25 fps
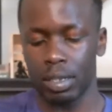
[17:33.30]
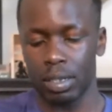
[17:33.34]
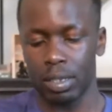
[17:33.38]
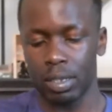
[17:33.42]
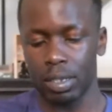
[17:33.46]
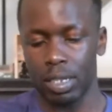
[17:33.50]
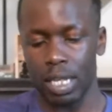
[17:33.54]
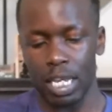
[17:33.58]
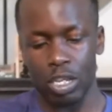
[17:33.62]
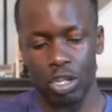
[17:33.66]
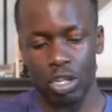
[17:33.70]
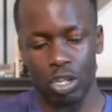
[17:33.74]

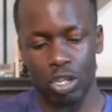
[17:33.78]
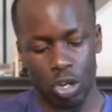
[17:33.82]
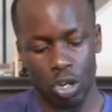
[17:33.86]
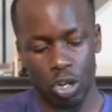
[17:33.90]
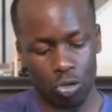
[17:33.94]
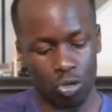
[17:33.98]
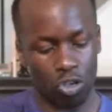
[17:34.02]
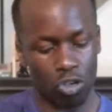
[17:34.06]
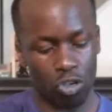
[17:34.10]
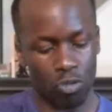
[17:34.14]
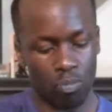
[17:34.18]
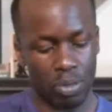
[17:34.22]
There you go,
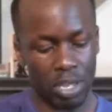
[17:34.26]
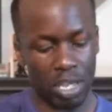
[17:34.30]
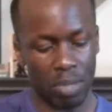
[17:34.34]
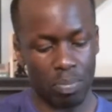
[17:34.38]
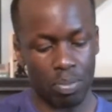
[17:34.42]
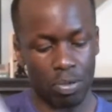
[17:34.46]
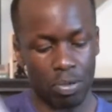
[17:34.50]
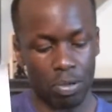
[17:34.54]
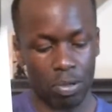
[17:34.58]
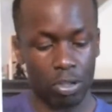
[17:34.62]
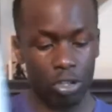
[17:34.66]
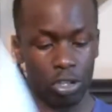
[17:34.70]
good
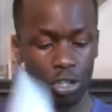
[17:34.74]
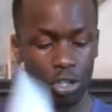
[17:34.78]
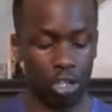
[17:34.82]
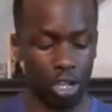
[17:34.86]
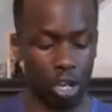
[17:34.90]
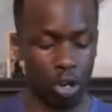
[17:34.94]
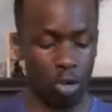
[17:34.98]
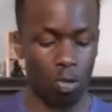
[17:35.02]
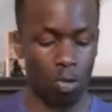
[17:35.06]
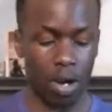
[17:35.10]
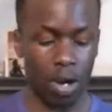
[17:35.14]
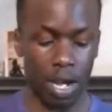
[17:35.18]
people.
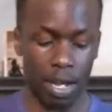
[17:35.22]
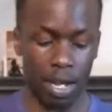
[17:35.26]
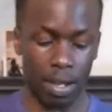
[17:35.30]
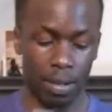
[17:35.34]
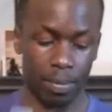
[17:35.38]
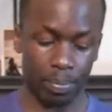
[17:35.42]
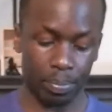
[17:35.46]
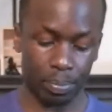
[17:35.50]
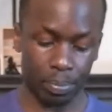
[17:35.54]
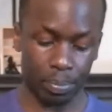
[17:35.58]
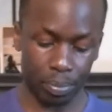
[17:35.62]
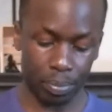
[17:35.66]
So
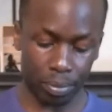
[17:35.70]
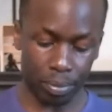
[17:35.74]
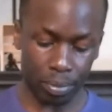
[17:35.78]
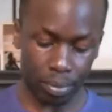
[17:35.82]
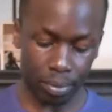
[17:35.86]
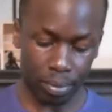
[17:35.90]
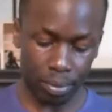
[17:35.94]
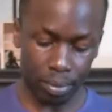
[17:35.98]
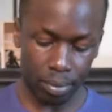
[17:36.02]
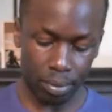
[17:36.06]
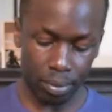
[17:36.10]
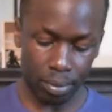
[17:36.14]

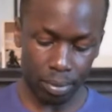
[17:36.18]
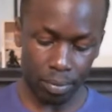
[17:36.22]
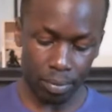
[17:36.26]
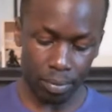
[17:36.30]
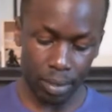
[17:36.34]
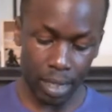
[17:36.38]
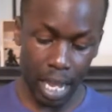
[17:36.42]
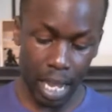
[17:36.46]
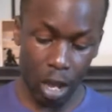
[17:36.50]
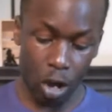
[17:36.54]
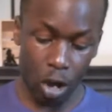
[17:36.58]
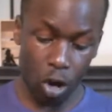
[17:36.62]

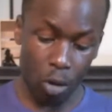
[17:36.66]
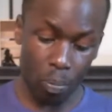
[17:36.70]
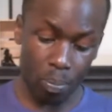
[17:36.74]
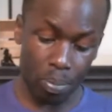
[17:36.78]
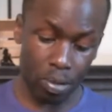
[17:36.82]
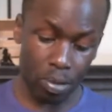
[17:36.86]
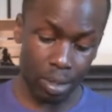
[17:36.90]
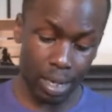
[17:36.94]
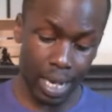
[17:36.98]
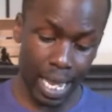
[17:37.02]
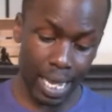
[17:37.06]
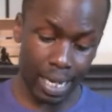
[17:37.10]
I hope
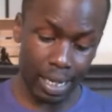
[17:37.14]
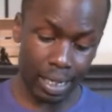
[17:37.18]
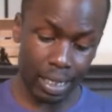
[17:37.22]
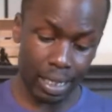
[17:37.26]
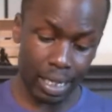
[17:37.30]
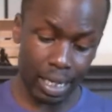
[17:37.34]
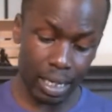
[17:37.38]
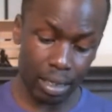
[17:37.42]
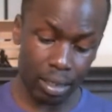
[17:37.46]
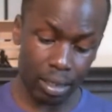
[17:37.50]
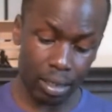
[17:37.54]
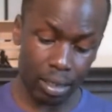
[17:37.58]
you liked
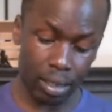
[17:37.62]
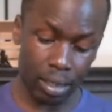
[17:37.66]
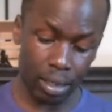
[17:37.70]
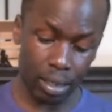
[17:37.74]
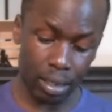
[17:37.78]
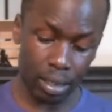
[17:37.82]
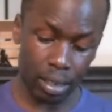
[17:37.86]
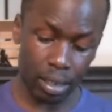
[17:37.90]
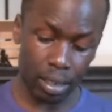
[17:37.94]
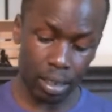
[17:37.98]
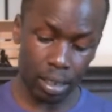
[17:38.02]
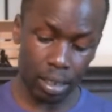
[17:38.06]
it.
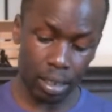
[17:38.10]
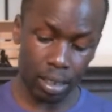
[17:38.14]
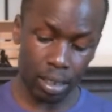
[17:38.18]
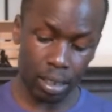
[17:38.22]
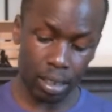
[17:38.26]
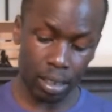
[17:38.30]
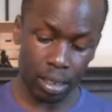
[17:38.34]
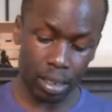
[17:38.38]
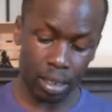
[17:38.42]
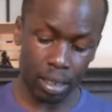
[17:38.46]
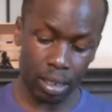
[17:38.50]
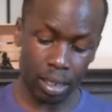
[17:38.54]

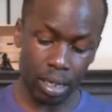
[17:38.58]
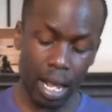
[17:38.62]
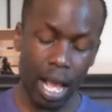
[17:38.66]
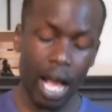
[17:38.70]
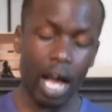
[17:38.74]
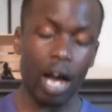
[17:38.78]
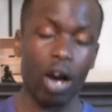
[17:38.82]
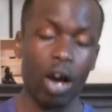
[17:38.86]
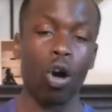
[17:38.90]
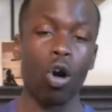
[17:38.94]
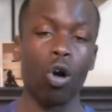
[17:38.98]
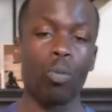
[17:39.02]

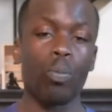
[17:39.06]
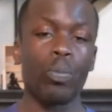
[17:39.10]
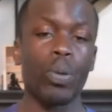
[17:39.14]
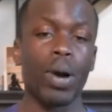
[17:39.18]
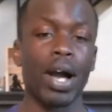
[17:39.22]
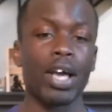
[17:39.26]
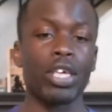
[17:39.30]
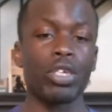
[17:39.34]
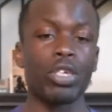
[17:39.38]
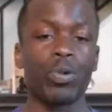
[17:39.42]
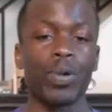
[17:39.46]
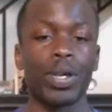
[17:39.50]
I hope
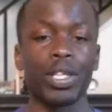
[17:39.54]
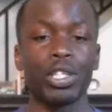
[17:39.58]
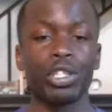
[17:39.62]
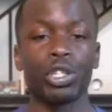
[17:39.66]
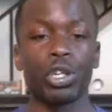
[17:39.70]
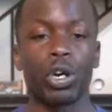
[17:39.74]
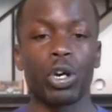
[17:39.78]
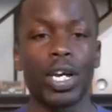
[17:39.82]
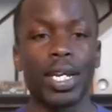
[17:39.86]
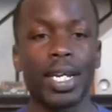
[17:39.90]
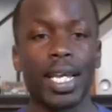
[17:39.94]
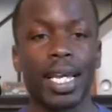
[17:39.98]
you
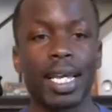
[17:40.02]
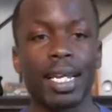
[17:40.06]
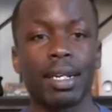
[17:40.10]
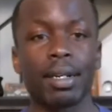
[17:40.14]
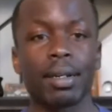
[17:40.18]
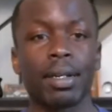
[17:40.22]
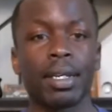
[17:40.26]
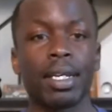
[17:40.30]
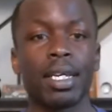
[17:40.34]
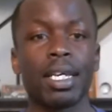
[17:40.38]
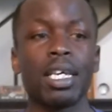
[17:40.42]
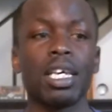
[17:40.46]
enjoyed it.
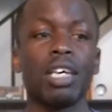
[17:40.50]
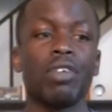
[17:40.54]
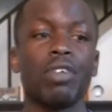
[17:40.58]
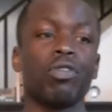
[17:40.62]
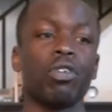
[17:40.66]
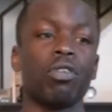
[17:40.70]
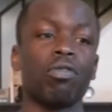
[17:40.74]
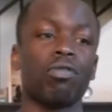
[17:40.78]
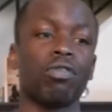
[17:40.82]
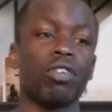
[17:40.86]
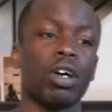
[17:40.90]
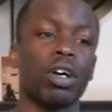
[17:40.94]
If you
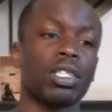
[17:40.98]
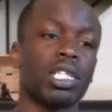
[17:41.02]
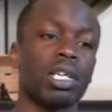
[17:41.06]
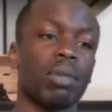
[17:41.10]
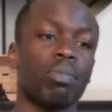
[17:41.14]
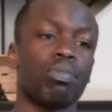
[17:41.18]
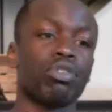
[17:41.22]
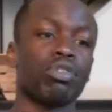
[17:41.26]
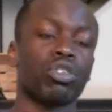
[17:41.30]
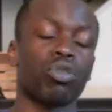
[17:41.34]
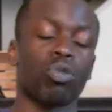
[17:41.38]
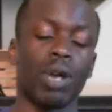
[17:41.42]
have not
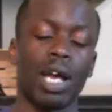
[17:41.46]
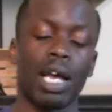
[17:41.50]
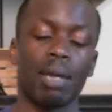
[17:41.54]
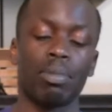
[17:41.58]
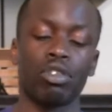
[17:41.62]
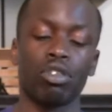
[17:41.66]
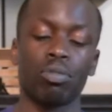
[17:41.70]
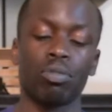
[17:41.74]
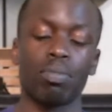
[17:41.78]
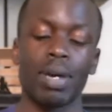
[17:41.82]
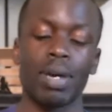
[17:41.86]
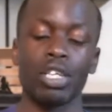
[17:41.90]
subscribed
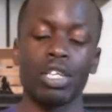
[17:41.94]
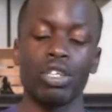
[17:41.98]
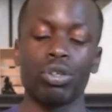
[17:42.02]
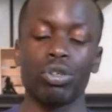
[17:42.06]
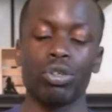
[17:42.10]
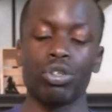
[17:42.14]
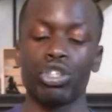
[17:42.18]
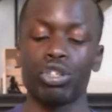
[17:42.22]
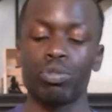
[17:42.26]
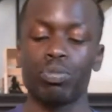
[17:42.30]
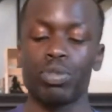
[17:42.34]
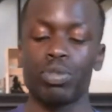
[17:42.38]
to my
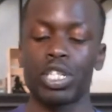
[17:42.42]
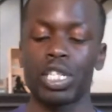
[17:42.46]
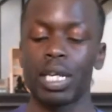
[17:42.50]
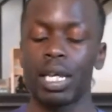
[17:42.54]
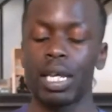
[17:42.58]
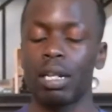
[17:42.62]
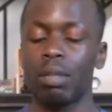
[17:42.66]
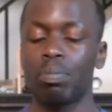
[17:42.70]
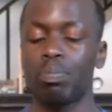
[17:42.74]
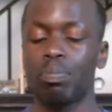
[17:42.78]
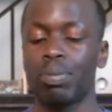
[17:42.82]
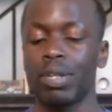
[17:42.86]
YouTube
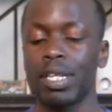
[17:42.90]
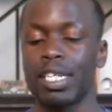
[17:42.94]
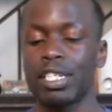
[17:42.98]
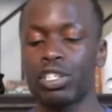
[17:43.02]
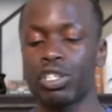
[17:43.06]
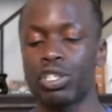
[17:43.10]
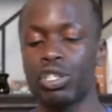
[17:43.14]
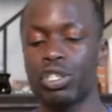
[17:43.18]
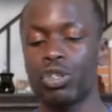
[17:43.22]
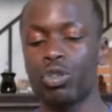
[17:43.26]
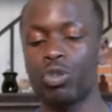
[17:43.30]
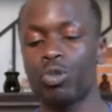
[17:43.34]
channel, please
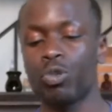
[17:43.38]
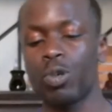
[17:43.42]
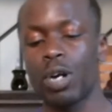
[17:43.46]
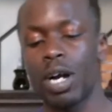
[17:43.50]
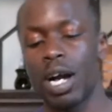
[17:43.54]
do.